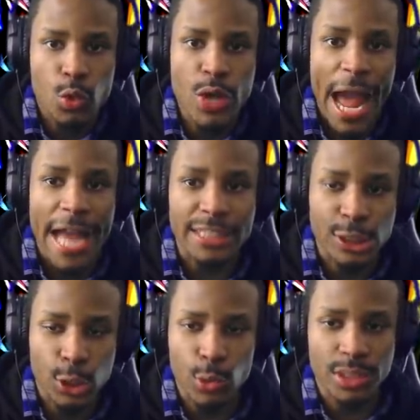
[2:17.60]
Do not
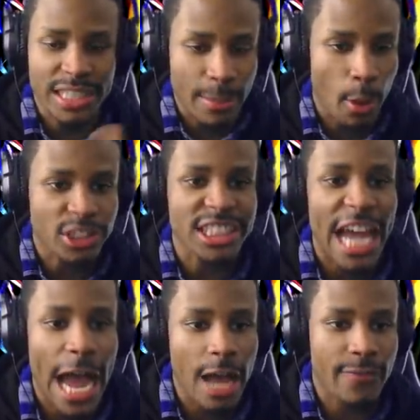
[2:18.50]
choose the most
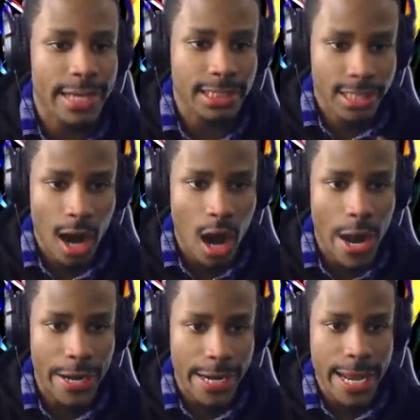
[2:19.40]
obvious
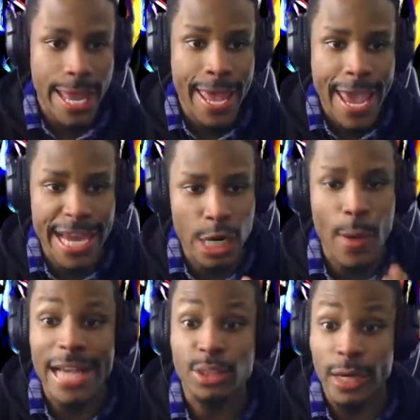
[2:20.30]
card in a
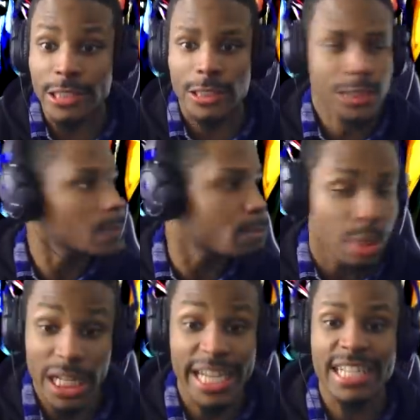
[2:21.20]
Rise Rush.
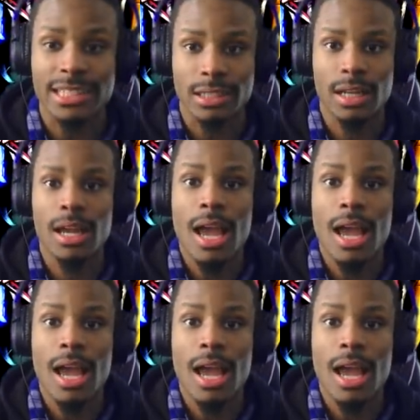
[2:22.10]
Please.